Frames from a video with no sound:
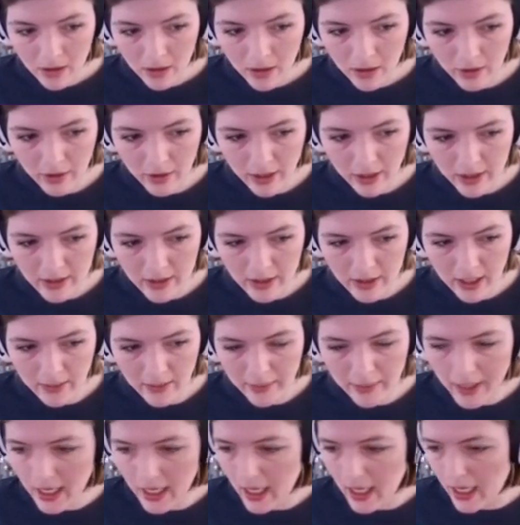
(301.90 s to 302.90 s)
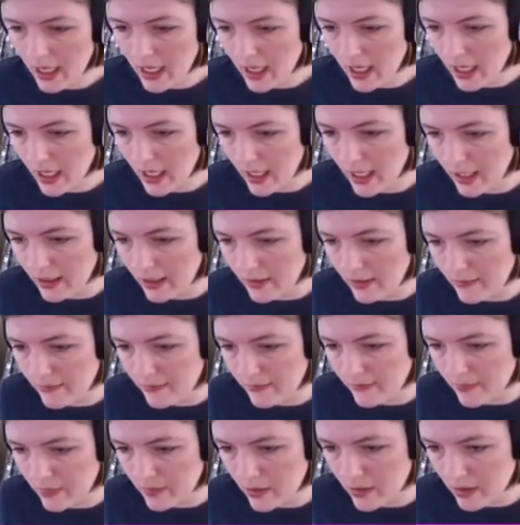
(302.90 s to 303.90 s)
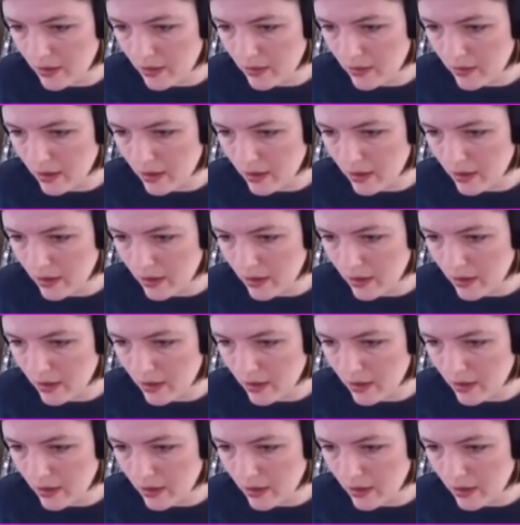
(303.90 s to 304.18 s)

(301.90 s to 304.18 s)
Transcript: Okay, she's like, bye. No,